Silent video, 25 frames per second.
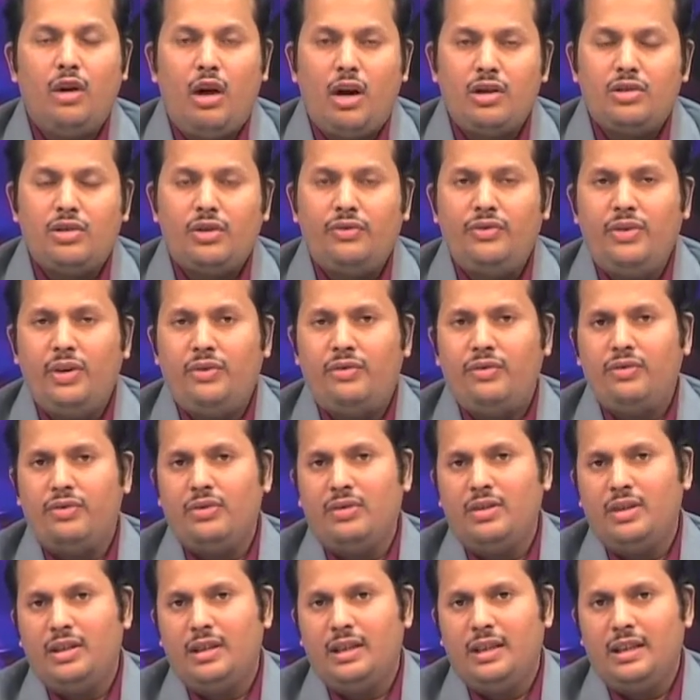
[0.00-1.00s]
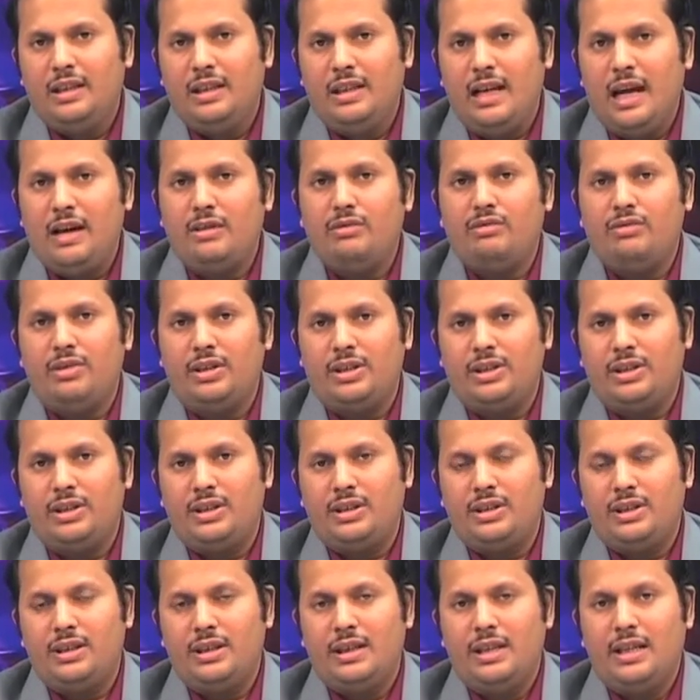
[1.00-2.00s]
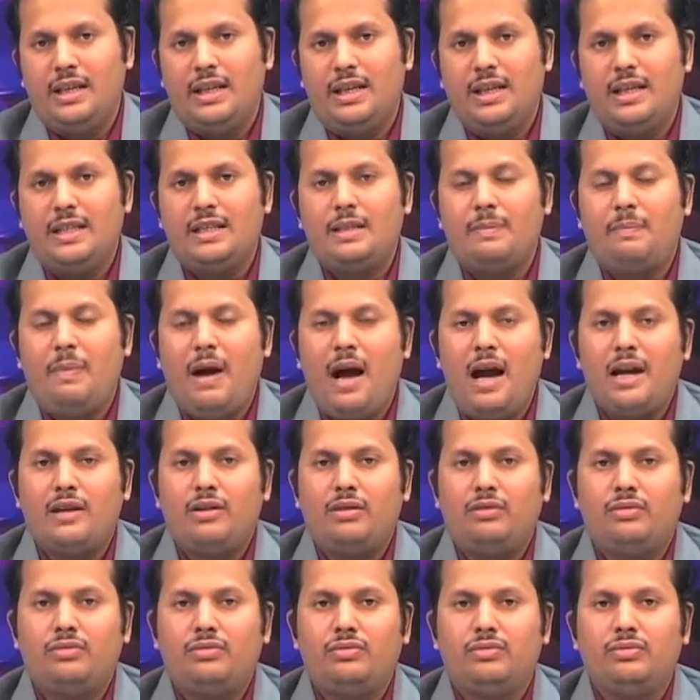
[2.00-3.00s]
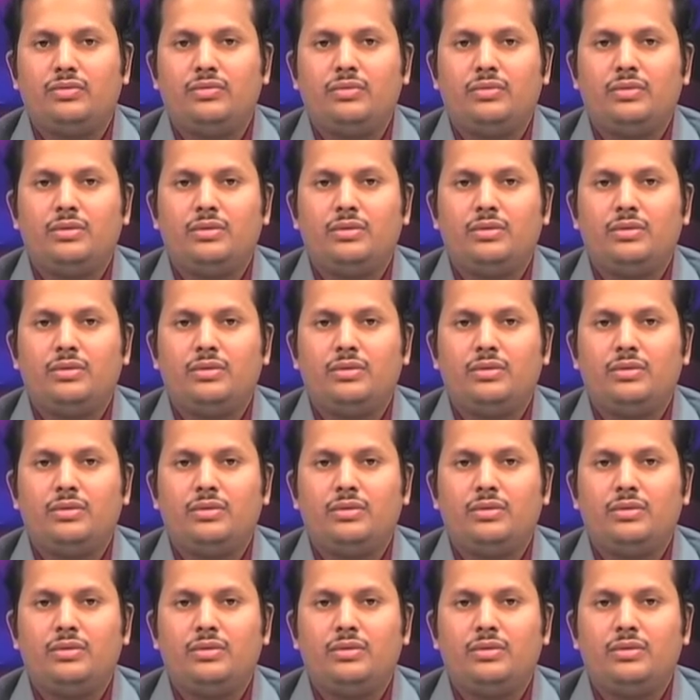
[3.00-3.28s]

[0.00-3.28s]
philosophy of language is a part of